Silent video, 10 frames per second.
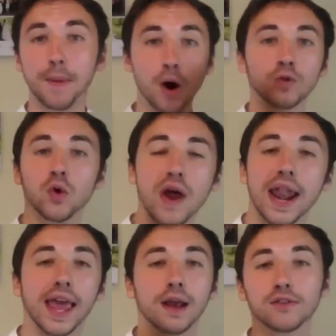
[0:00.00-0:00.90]
Bones were
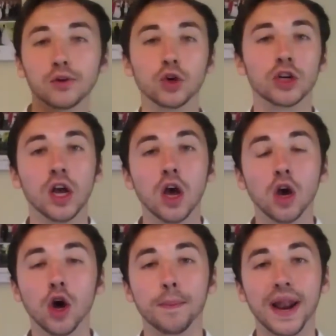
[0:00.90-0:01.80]
rattling. It was all
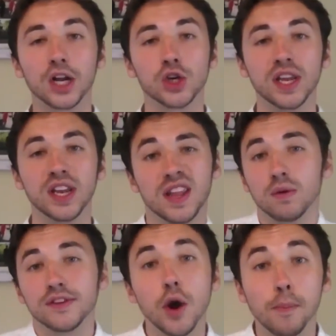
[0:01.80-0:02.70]
good. But actually, there
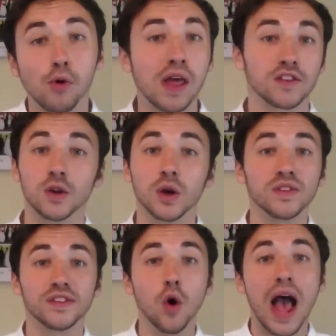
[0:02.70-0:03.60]
was no breath. So there
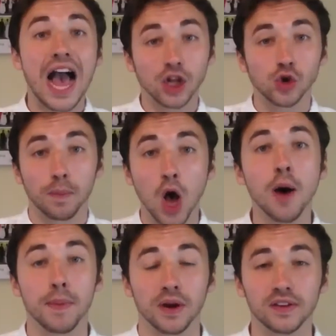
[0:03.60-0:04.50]
was no actual
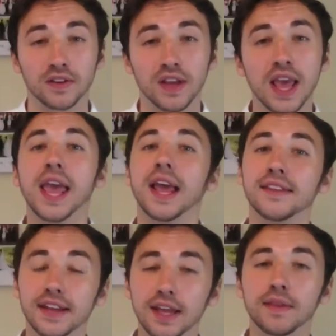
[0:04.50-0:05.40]
purpose
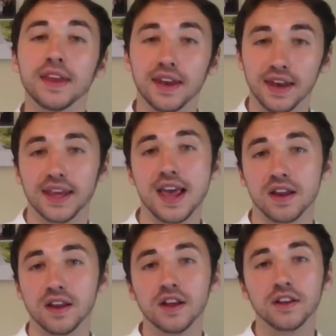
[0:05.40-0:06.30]
until he did it again.